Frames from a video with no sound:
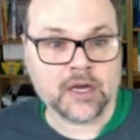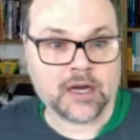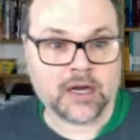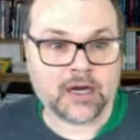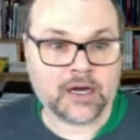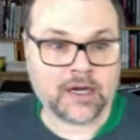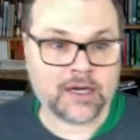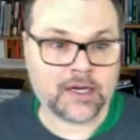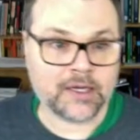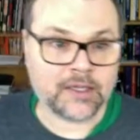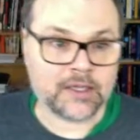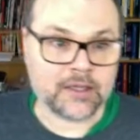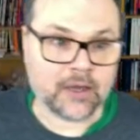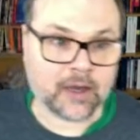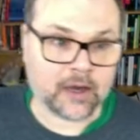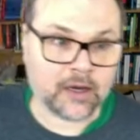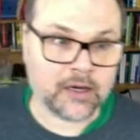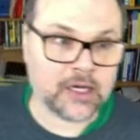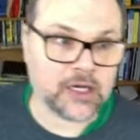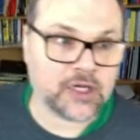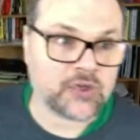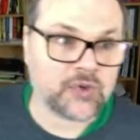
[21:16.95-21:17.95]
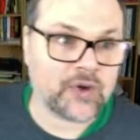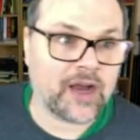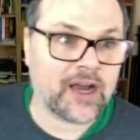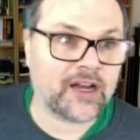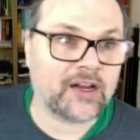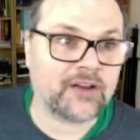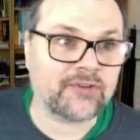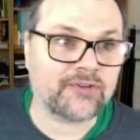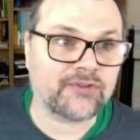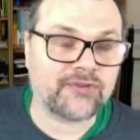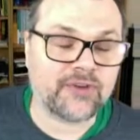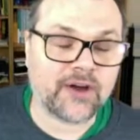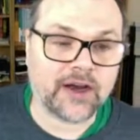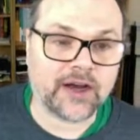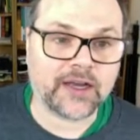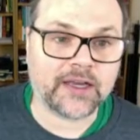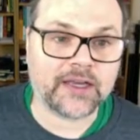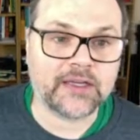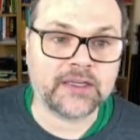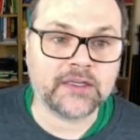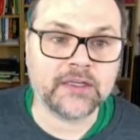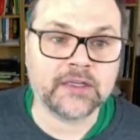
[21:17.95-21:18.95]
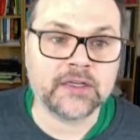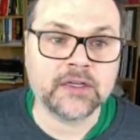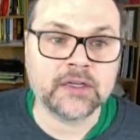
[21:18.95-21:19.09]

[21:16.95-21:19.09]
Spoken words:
You're going to try to find